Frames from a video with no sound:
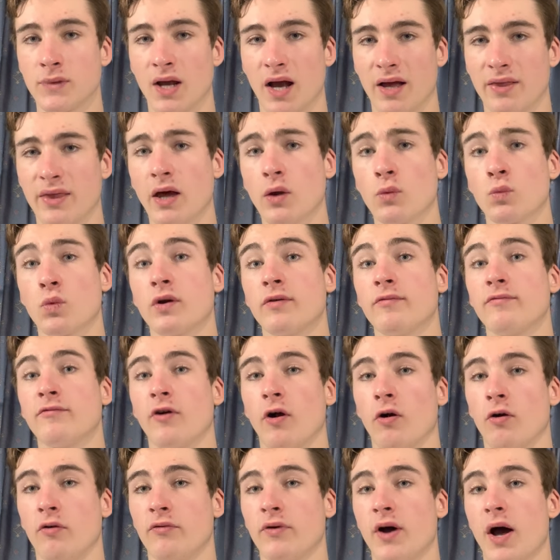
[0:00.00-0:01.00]
And that would
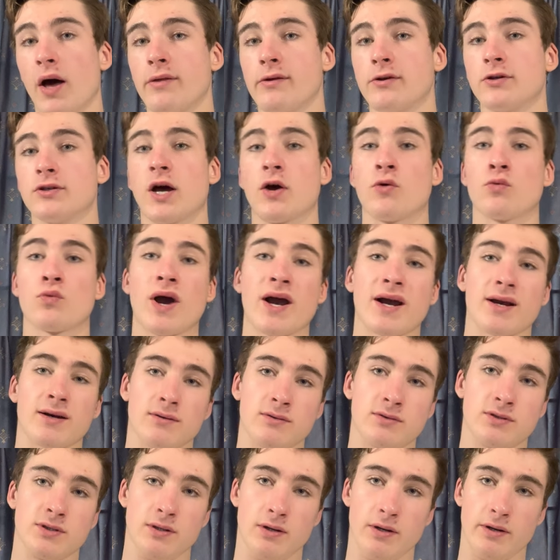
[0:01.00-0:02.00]
involve either
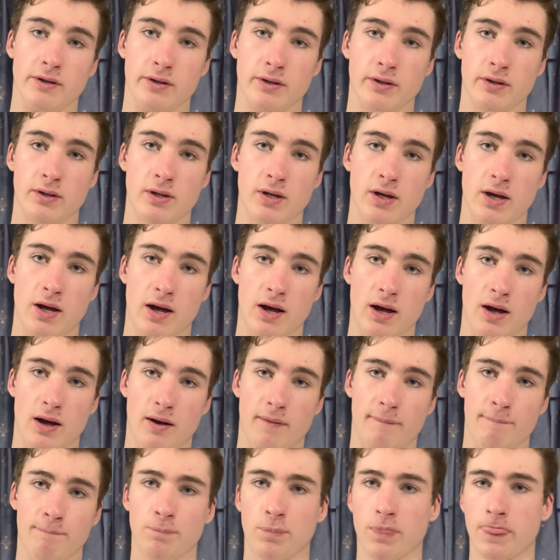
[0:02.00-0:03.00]
directly
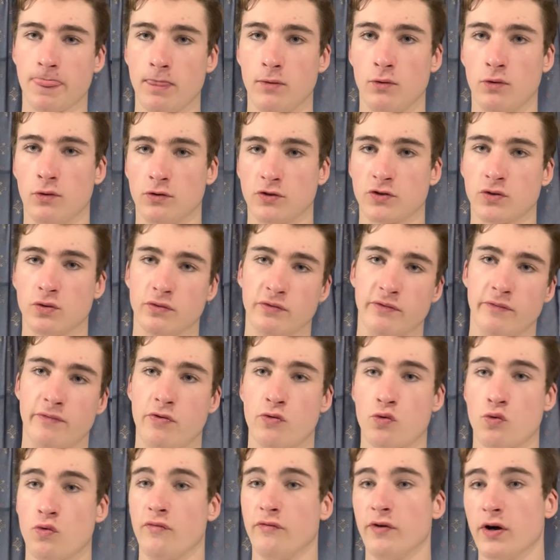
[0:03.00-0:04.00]
or sort of
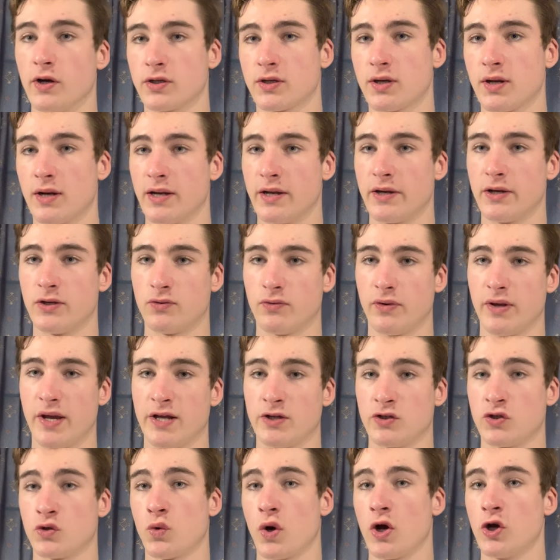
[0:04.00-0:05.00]
through vertical
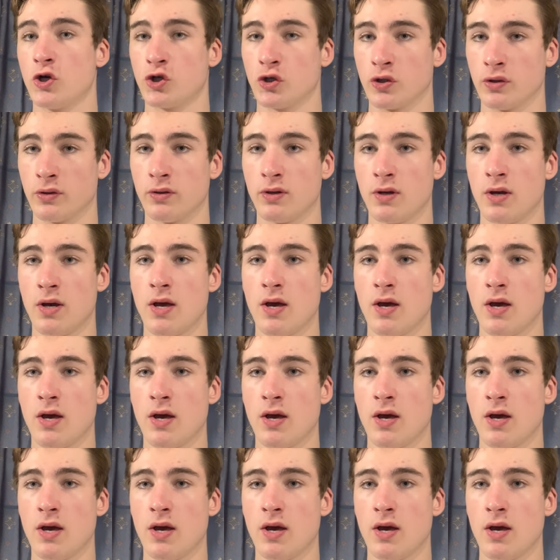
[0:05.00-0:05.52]
integration,